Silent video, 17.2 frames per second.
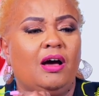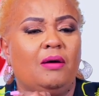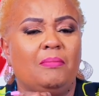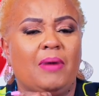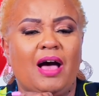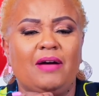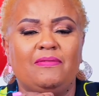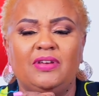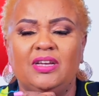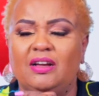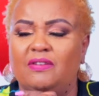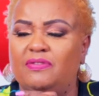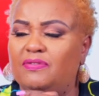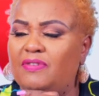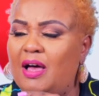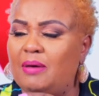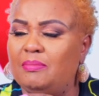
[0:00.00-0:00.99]
having a
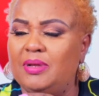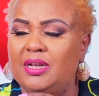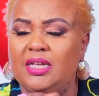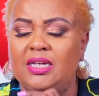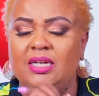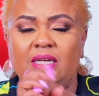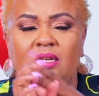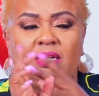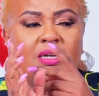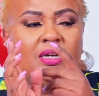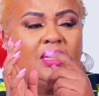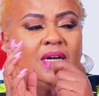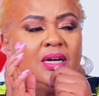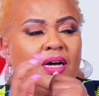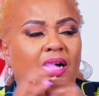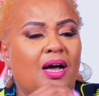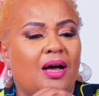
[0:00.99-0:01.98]
family,
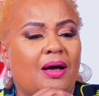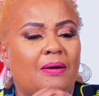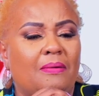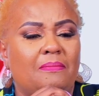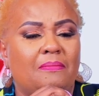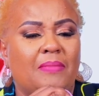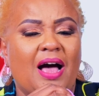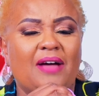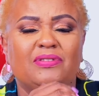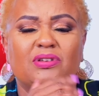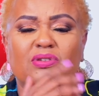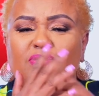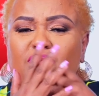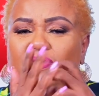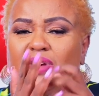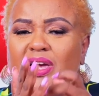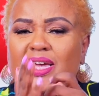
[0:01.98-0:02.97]
having
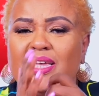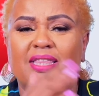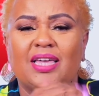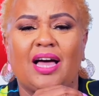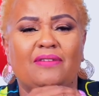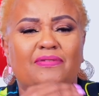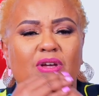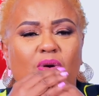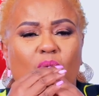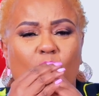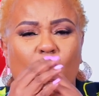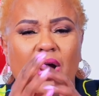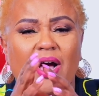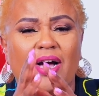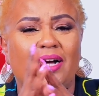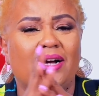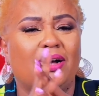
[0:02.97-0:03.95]
faith, having
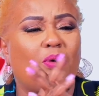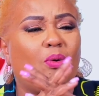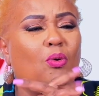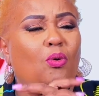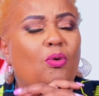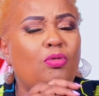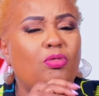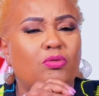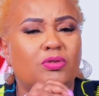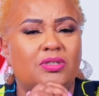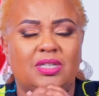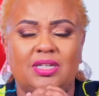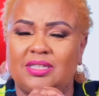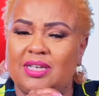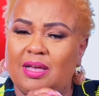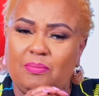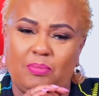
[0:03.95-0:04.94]
work, all those
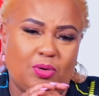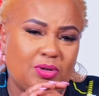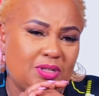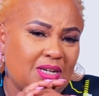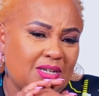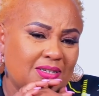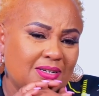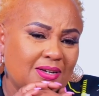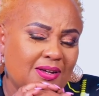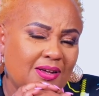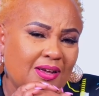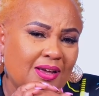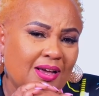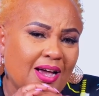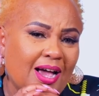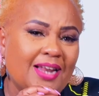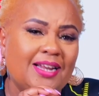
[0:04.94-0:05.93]
things are important.
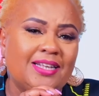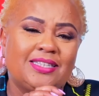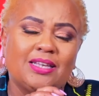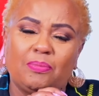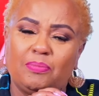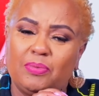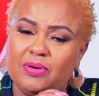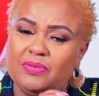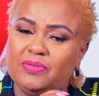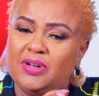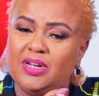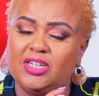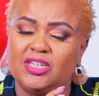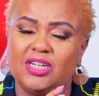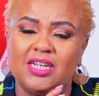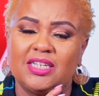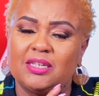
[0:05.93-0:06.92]
And it's a
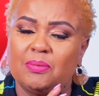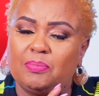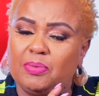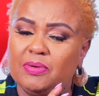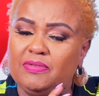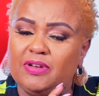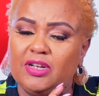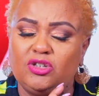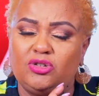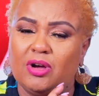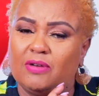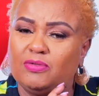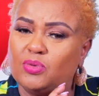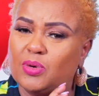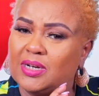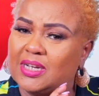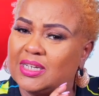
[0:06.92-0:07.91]
privilege, and it's a privilege you
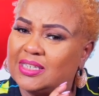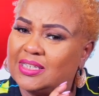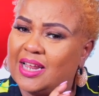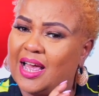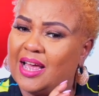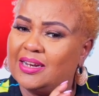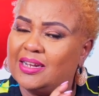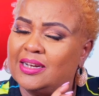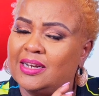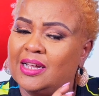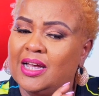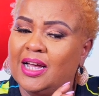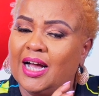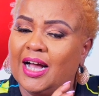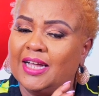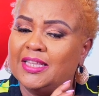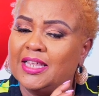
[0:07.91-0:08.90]
have to understand.
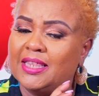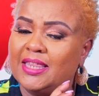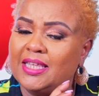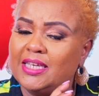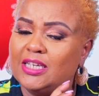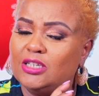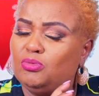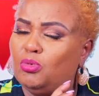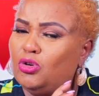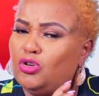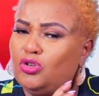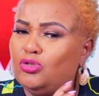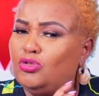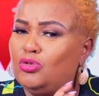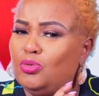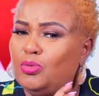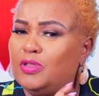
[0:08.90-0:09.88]
And the thing is, what do
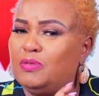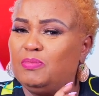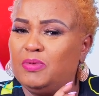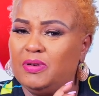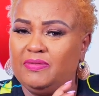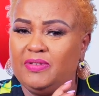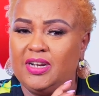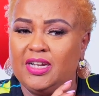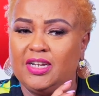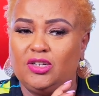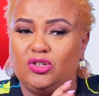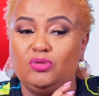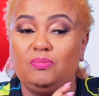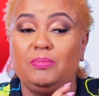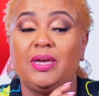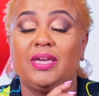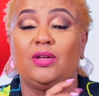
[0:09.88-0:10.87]
you do with privilege?
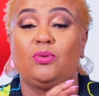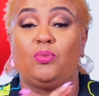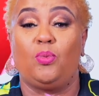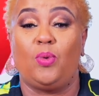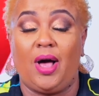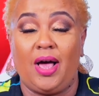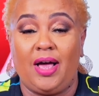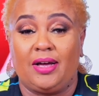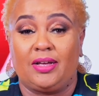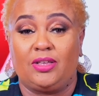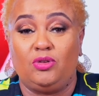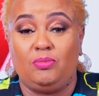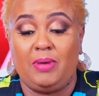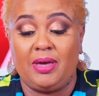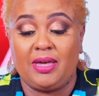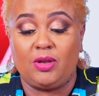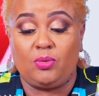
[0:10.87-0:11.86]
You make it work.
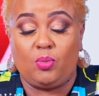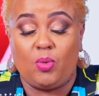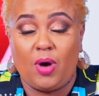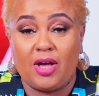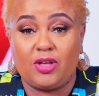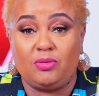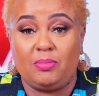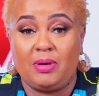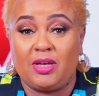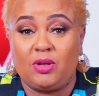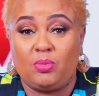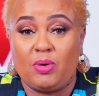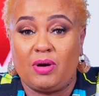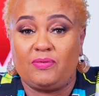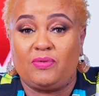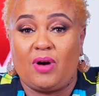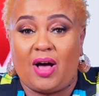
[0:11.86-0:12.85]
You make it work. You make it
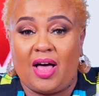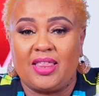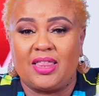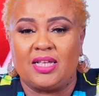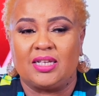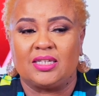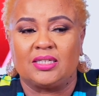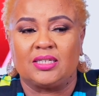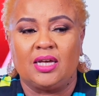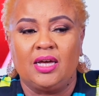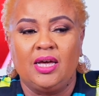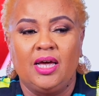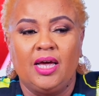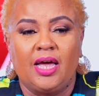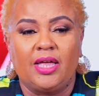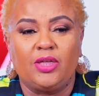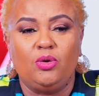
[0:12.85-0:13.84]
work for others.
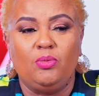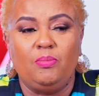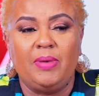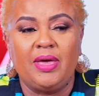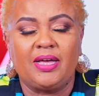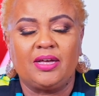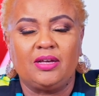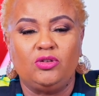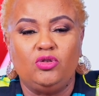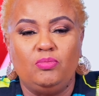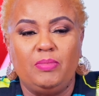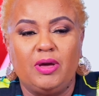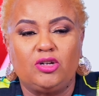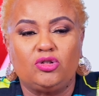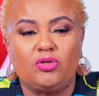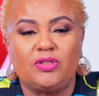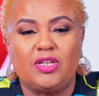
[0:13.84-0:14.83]
You
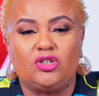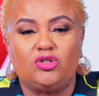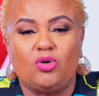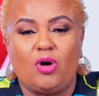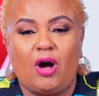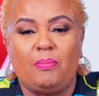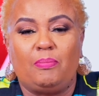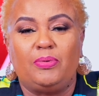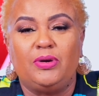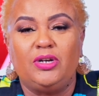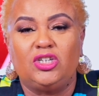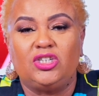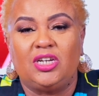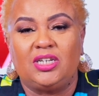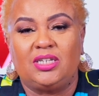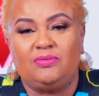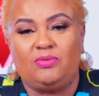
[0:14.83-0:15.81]
make sure that you're
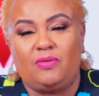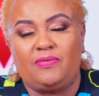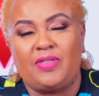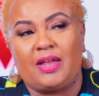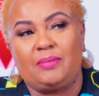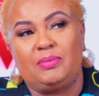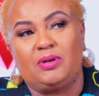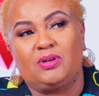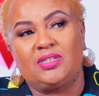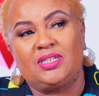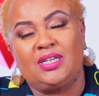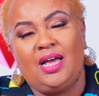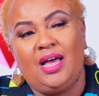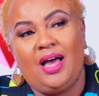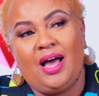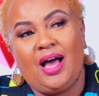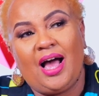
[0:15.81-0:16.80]
appreciative of that. Because
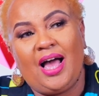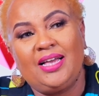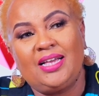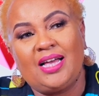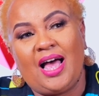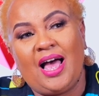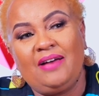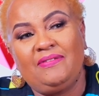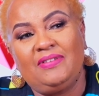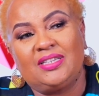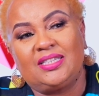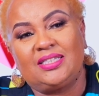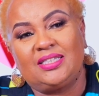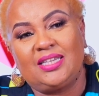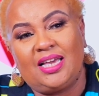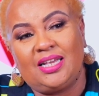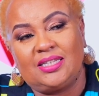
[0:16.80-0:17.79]
I have a
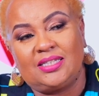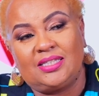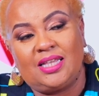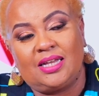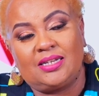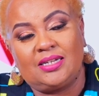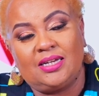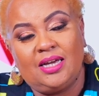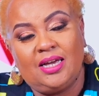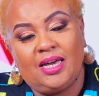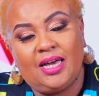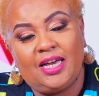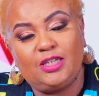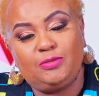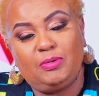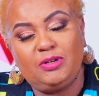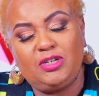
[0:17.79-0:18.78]
sense that,
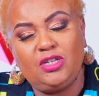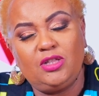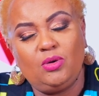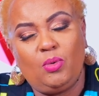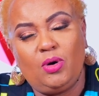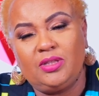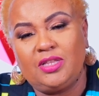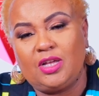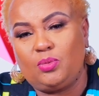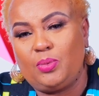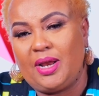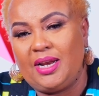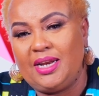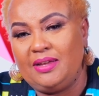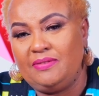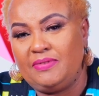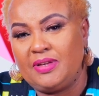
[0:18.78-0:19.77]
especially the world that we're
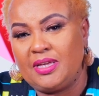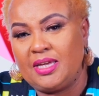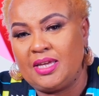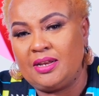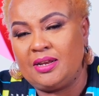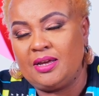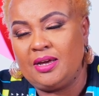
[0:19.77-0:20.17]
living in,